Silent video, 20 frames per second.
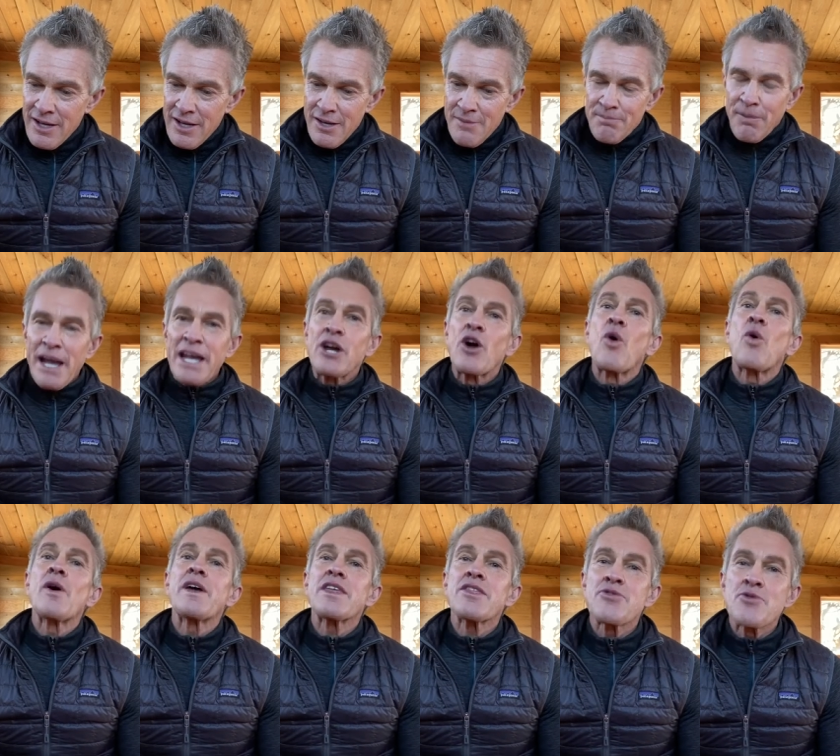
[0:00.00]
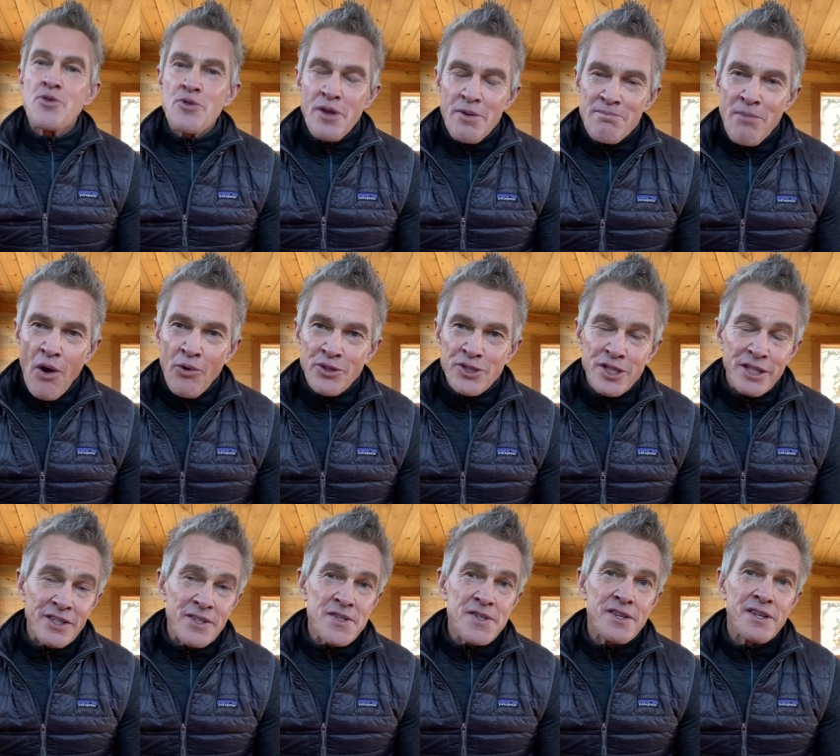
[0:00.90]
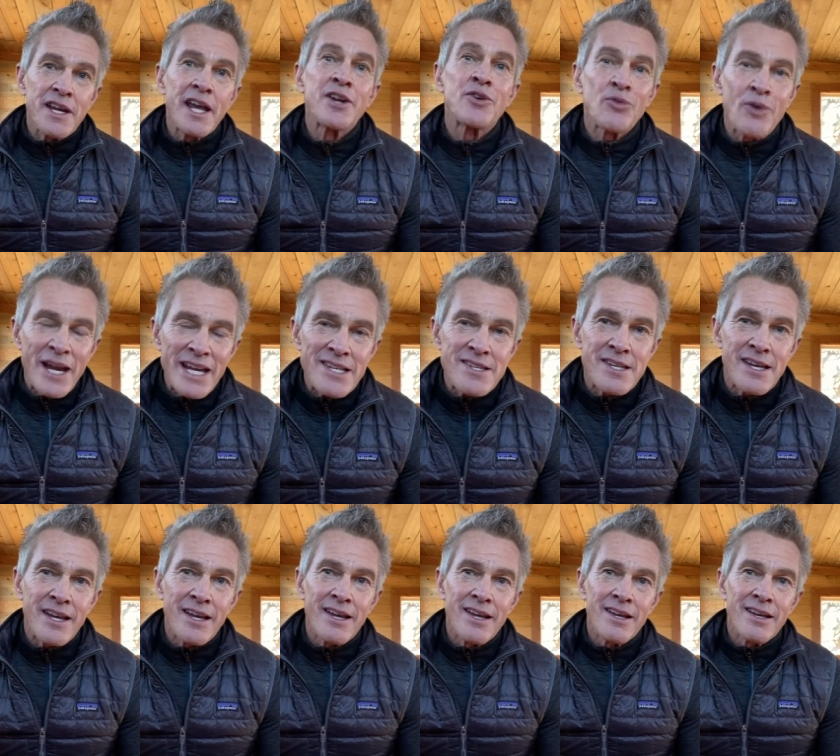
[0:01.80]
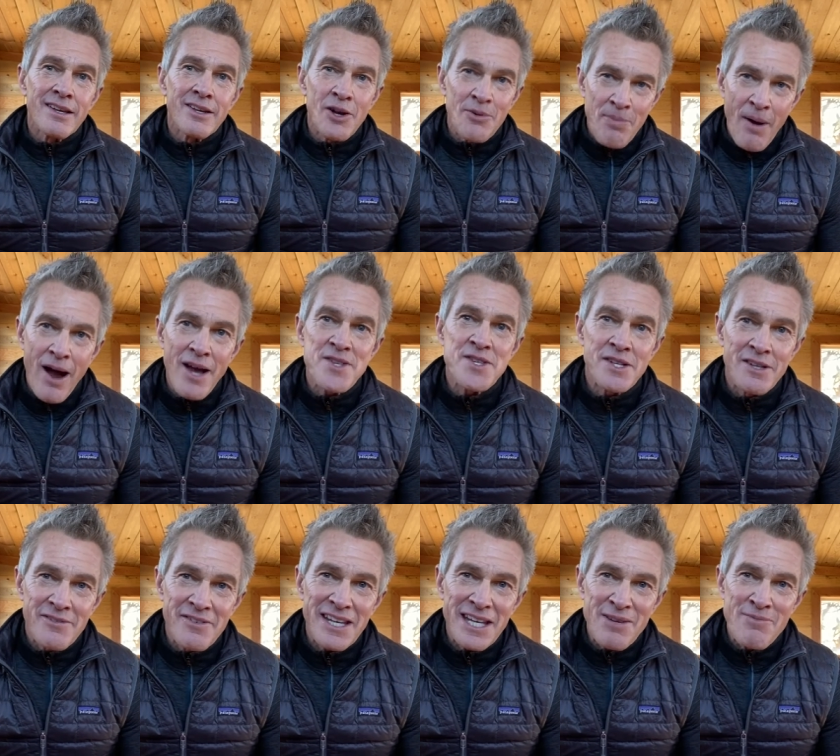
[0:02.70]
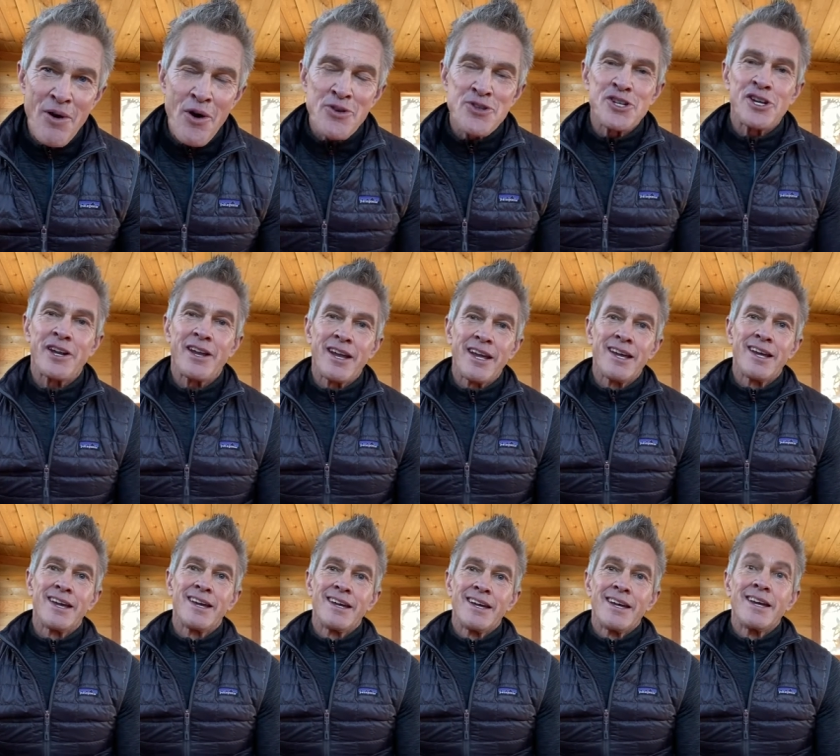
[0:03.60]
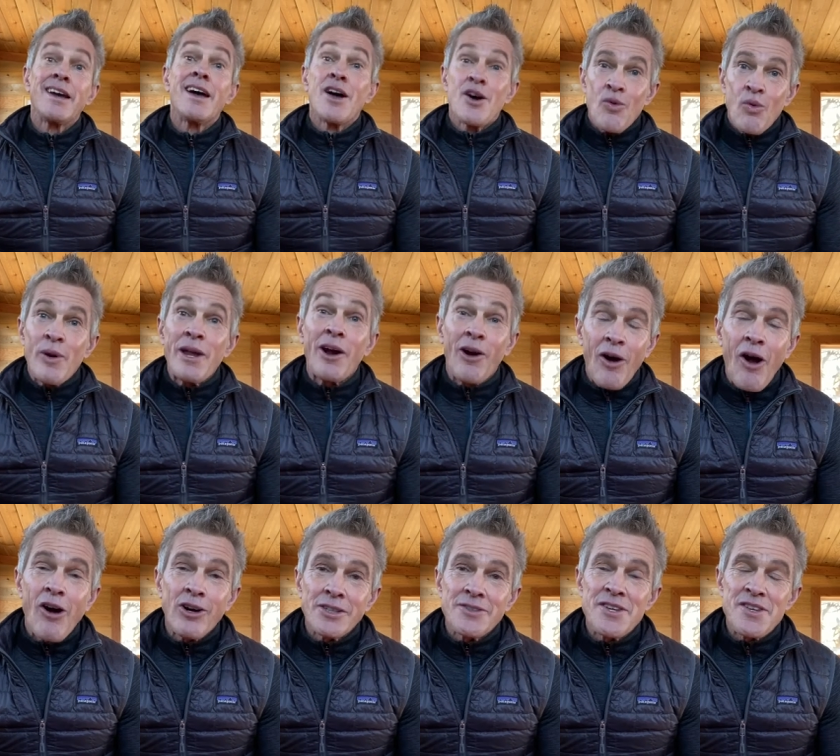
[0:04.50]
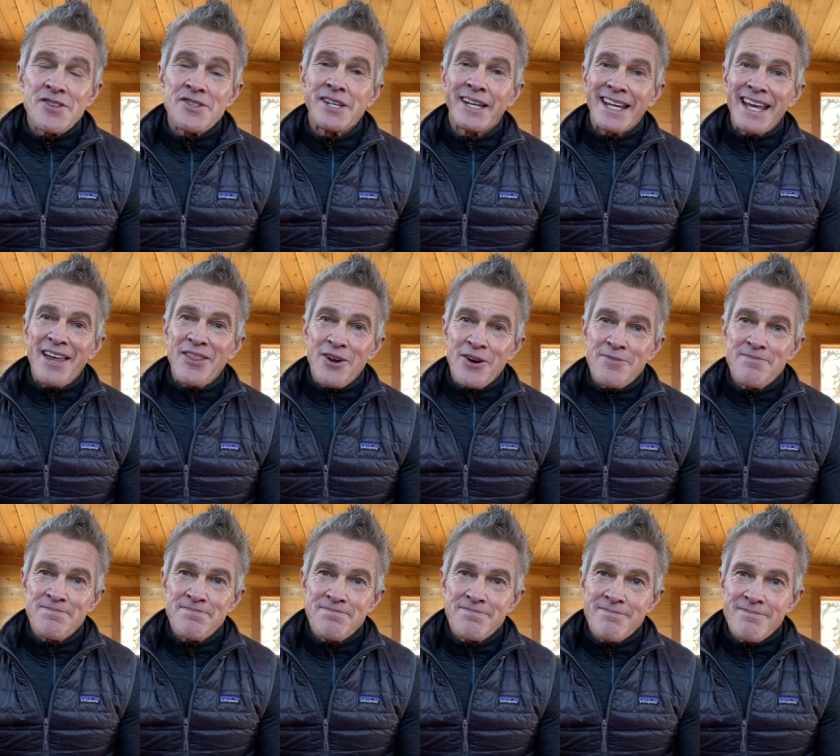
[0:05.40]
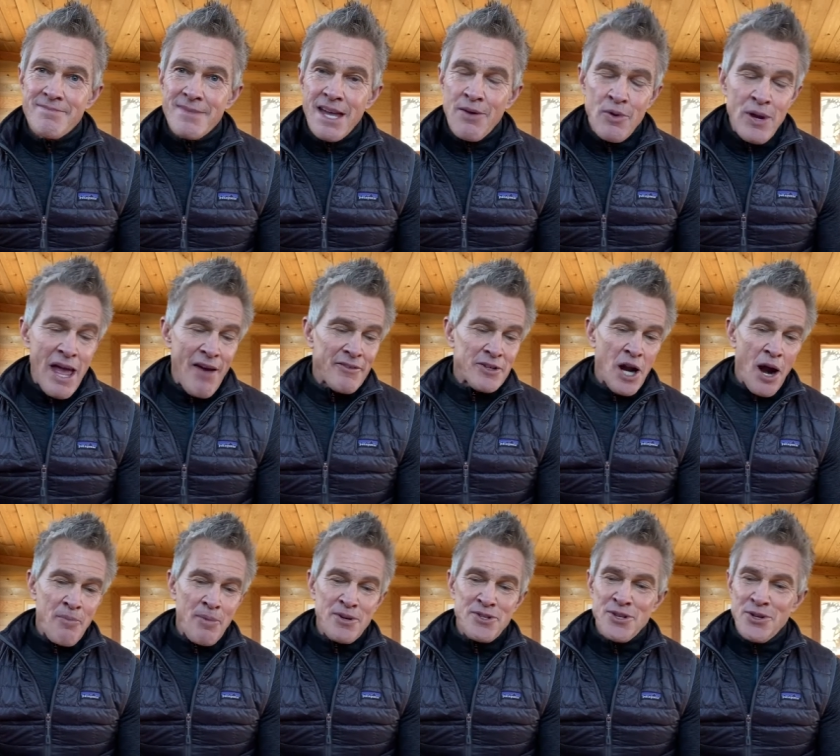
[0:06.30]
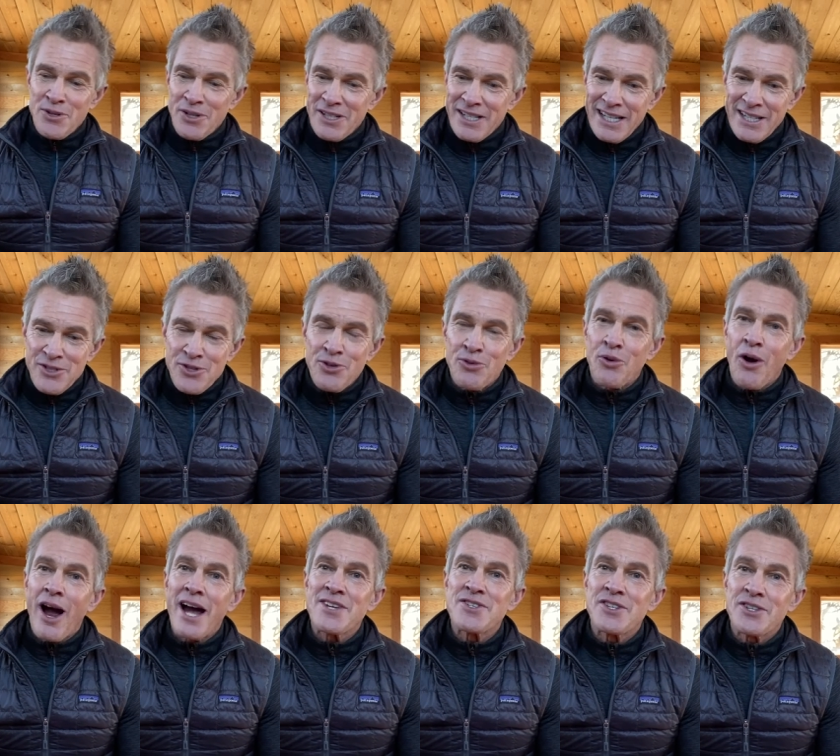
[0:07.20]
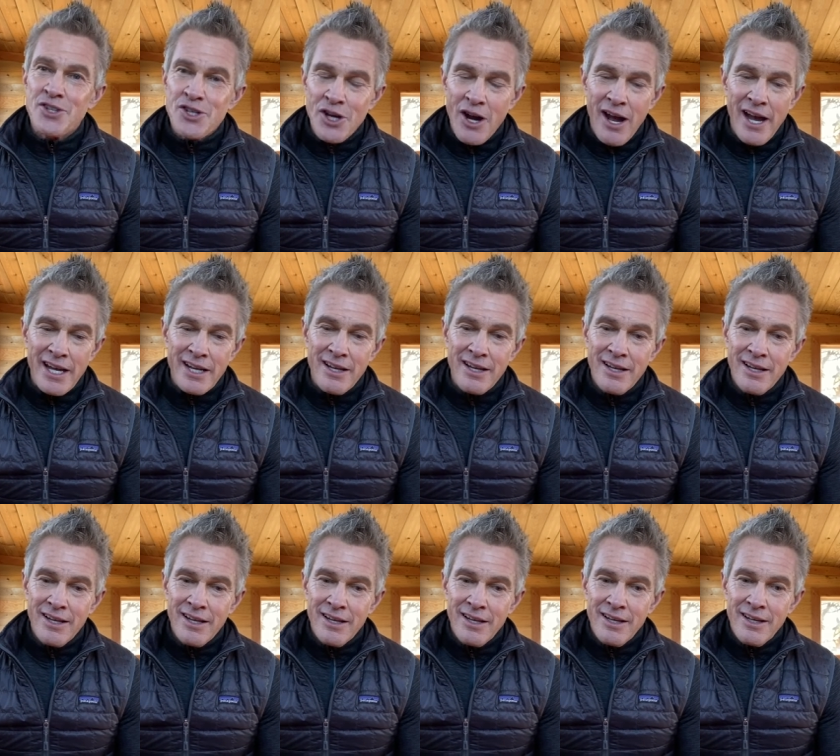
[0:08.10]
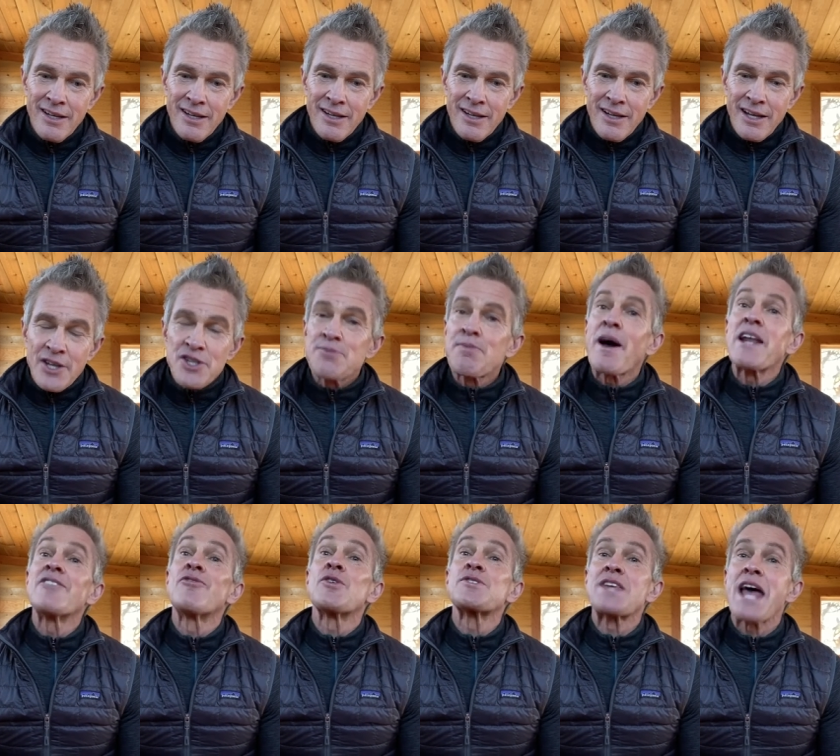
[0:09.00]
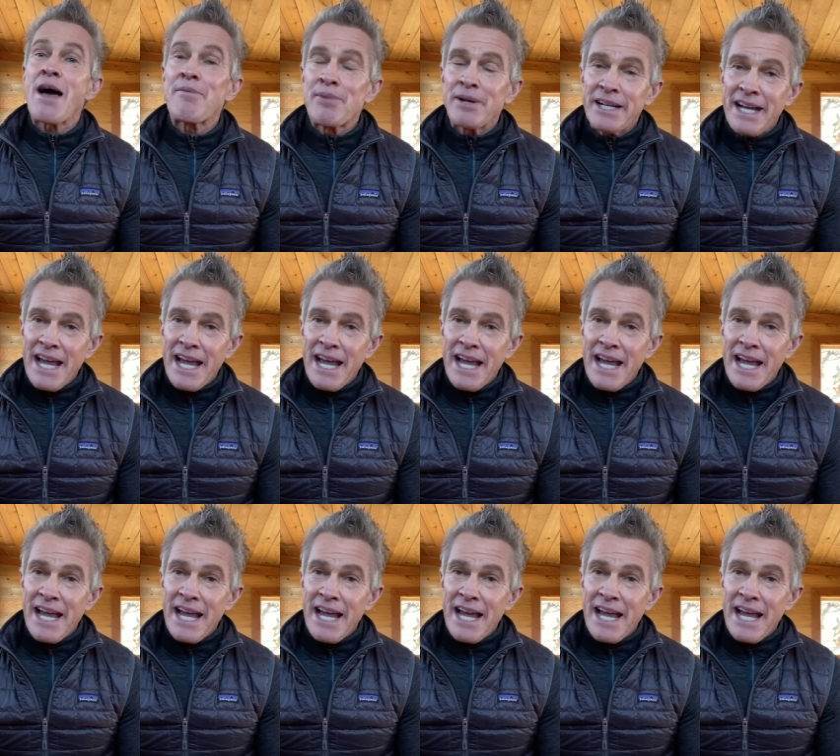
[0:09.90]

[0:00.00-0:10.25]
by going through the motions and raising your positive emotion. We are all in this together, and we have an opportunity to rise and shine in spite of what's happening